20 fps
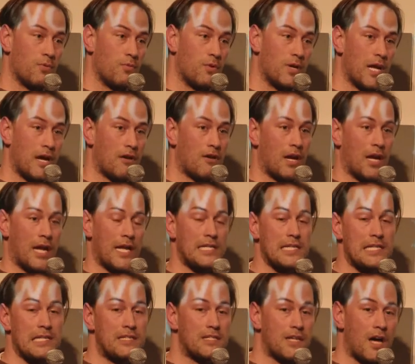We're now
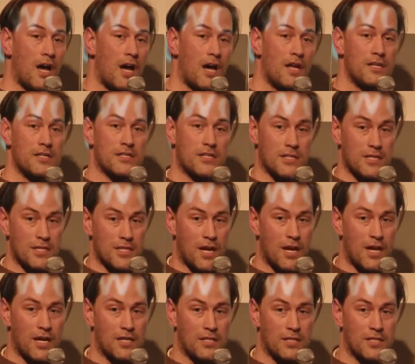collecting tons and
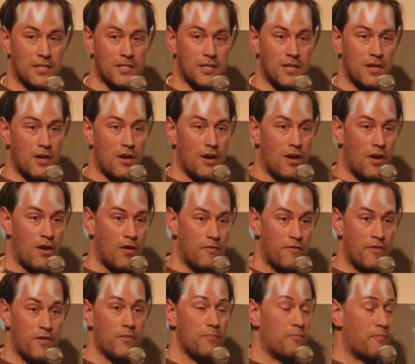tons
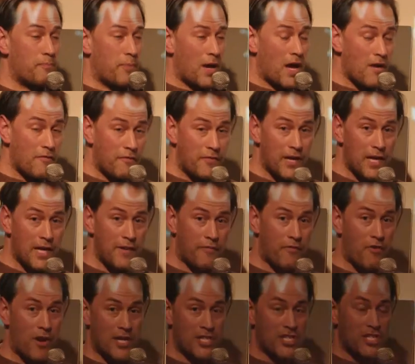of perfectly
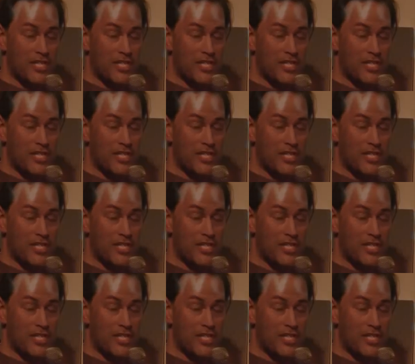fresh,